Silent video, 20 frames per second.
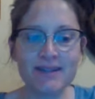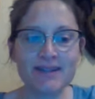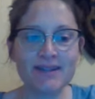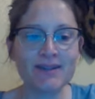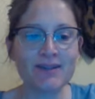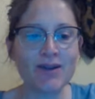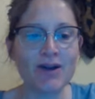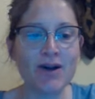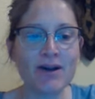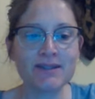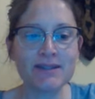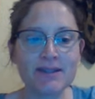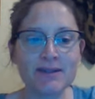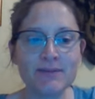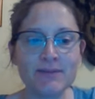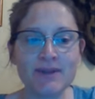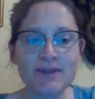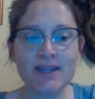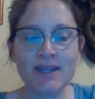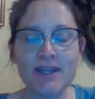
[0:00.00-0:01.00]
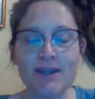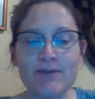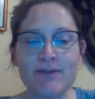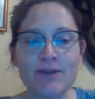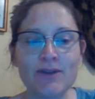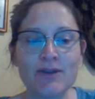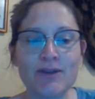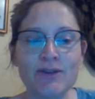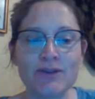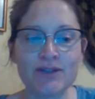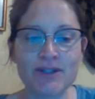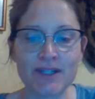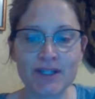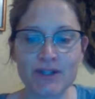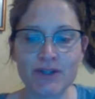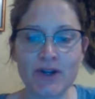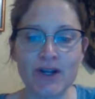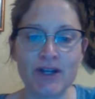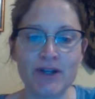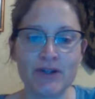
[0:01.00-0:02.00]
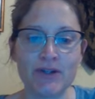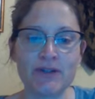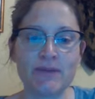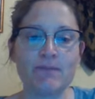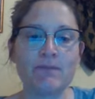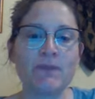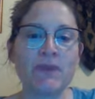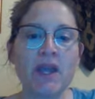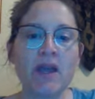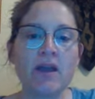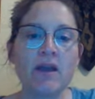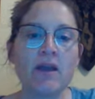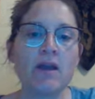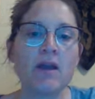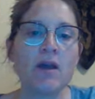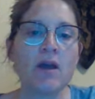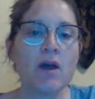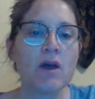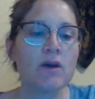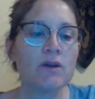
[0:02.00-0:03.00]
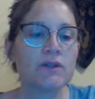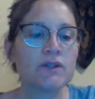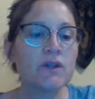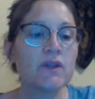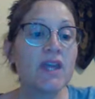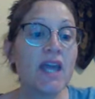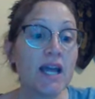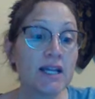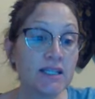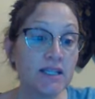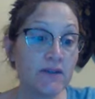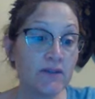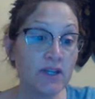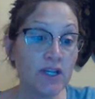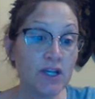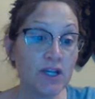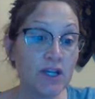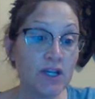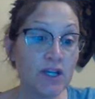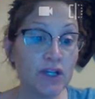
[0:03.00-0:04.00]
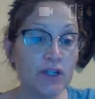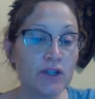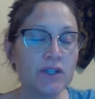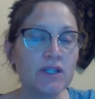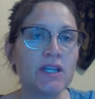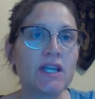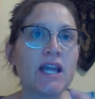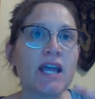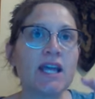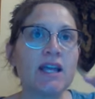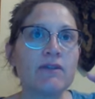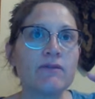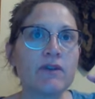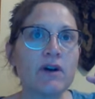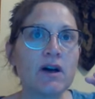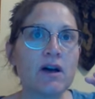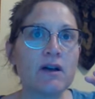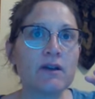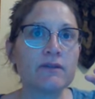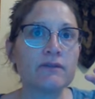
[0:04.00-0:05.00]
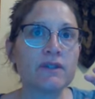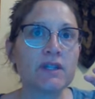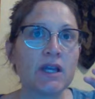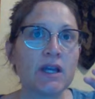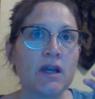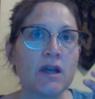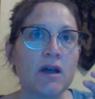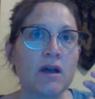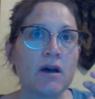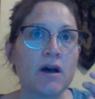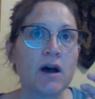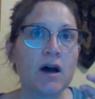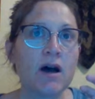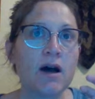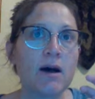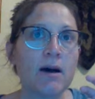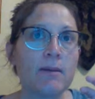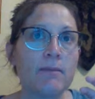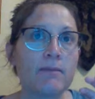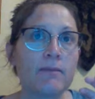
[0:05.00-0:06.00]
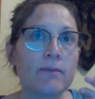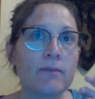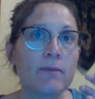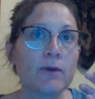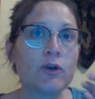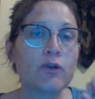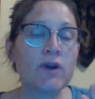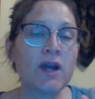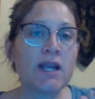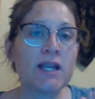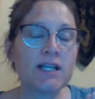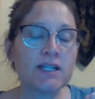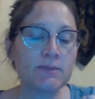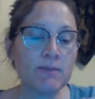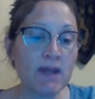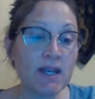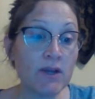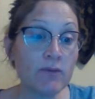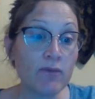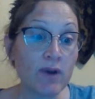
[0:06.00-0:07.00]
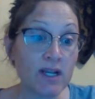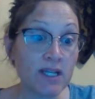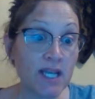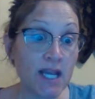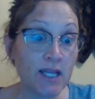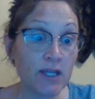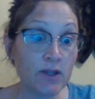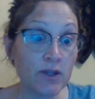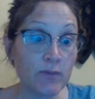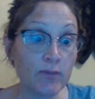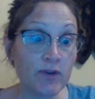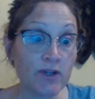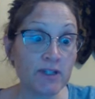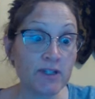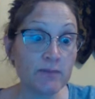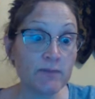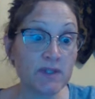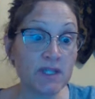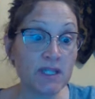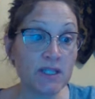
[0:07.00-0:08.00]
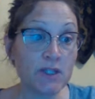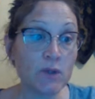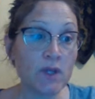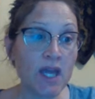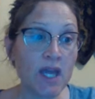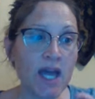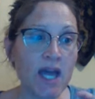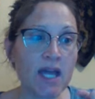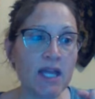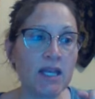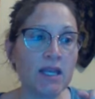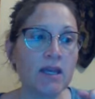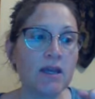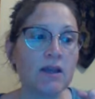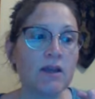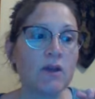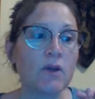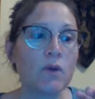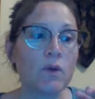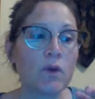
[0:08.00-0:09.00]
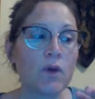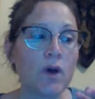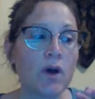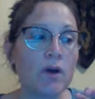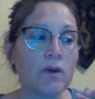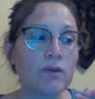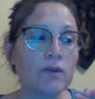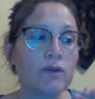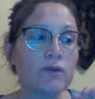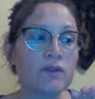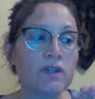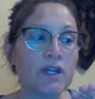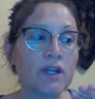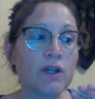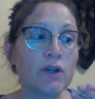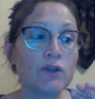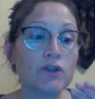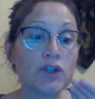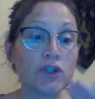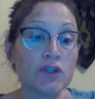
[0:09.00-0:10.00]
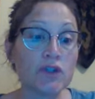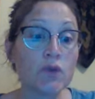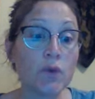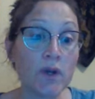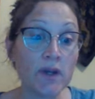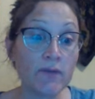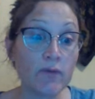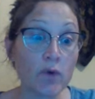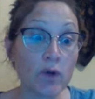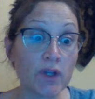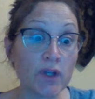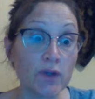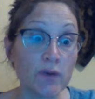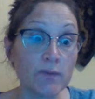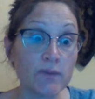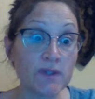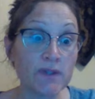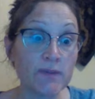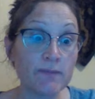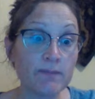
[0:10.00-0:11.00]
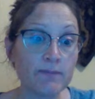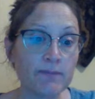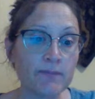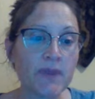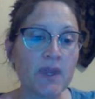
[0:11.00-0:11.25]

it's still awesome even though you're 6th graders. So the activity you're going to do today involves creating as many rectangular prisms as you can using just 24 cubes.